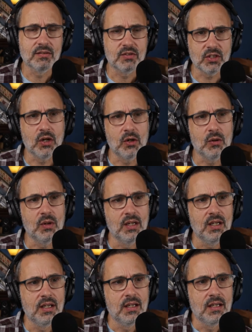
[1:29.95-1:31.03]
So
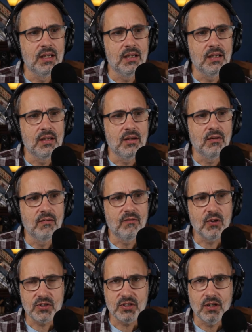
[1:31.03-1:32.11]

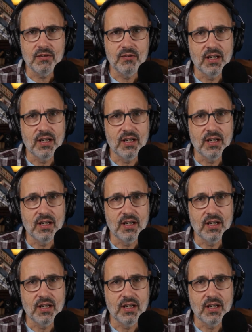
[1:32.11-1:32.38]
first off,